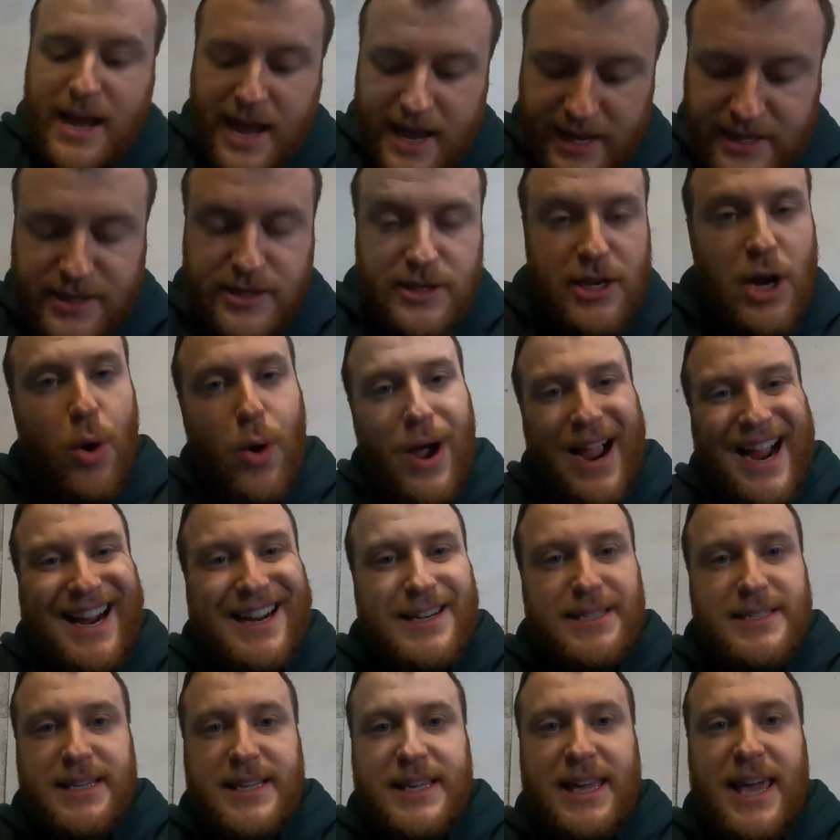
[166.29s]
It's so
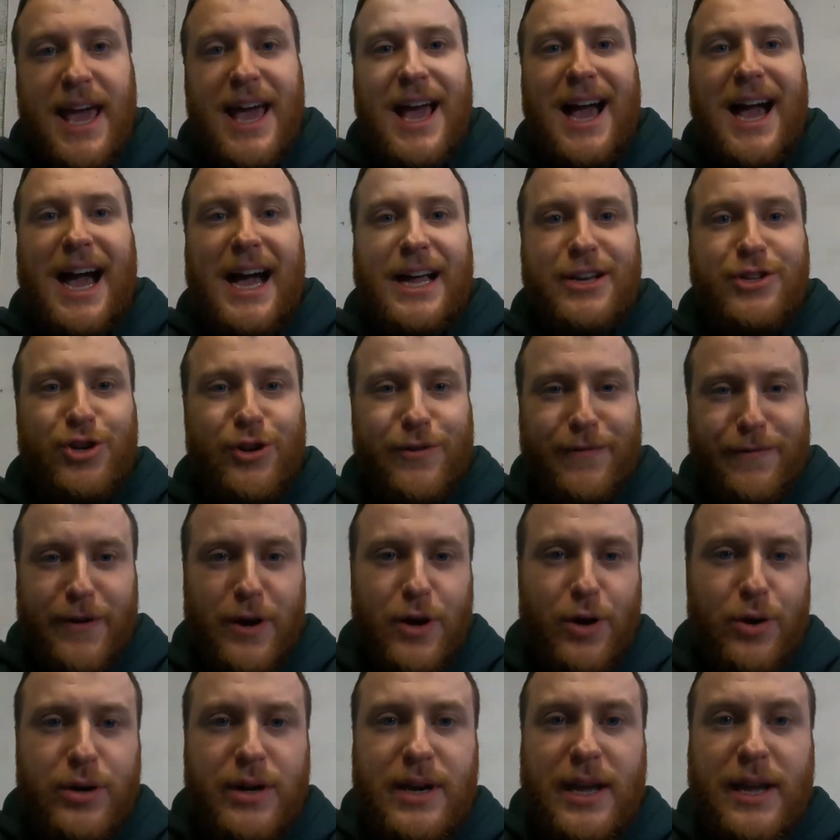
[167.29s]
hard to get at your
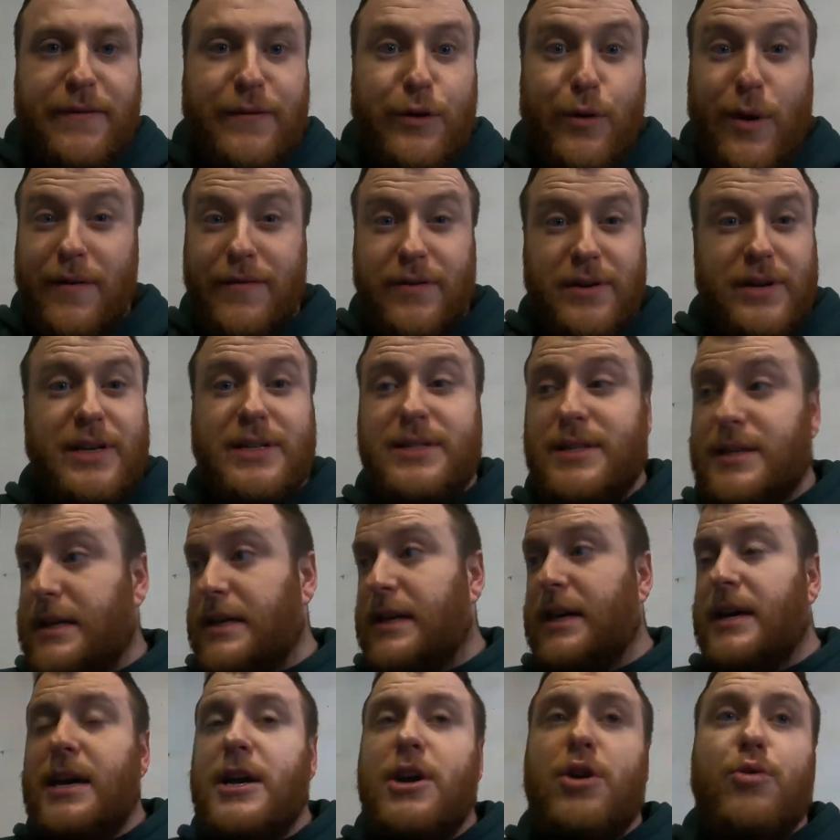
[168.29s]
phone if you ever need to